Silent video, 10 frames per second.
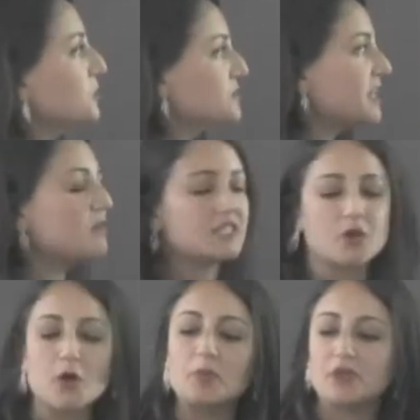moves that I was
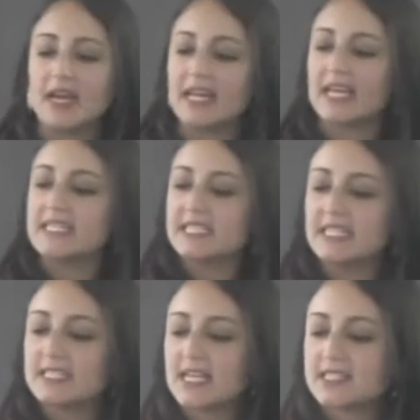incorporating into
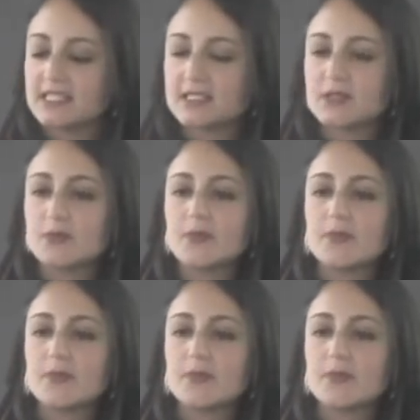these lessons.